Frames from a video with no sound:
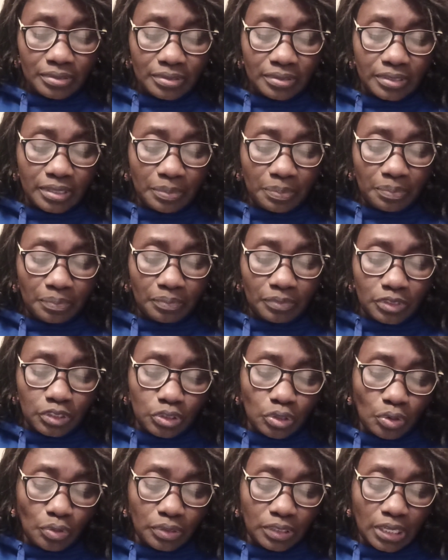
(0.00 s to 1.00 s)
the
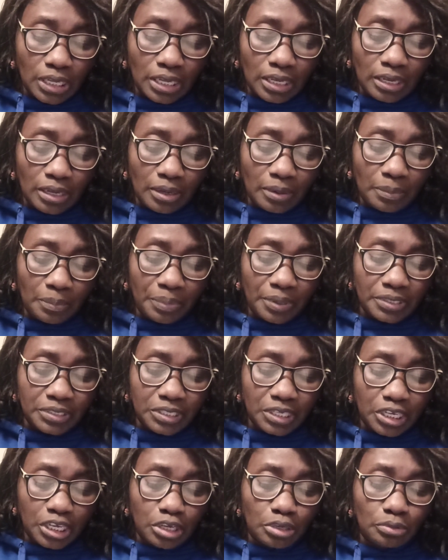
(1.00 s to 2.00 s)

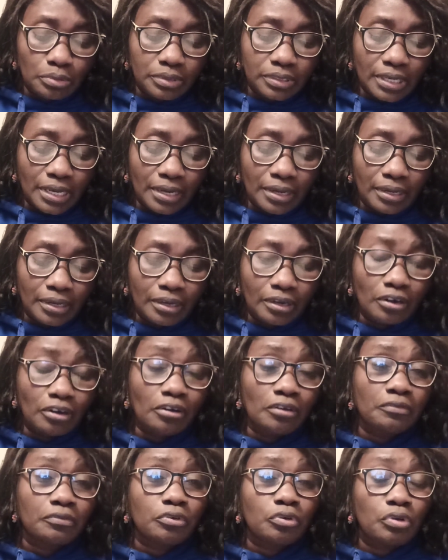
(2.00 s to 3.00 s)
persecutor
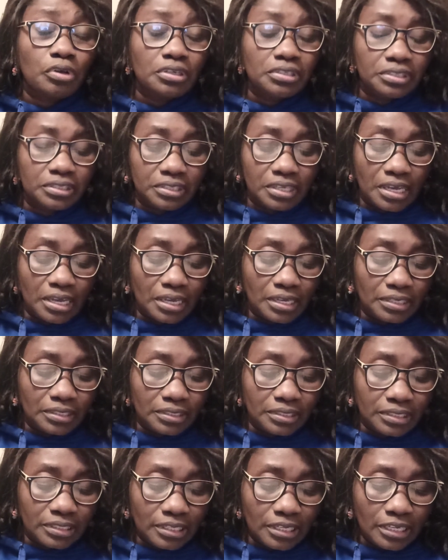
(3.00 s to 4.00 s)
of
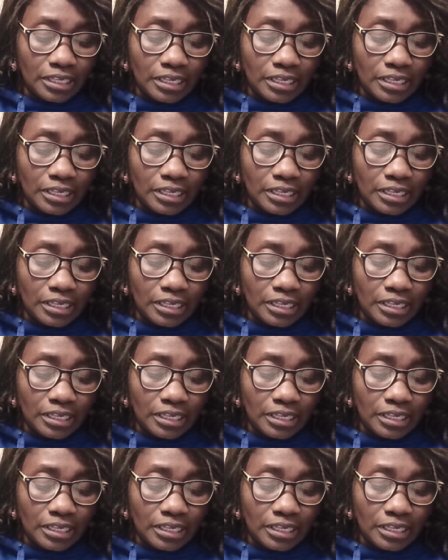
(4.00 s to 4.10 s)
Christians,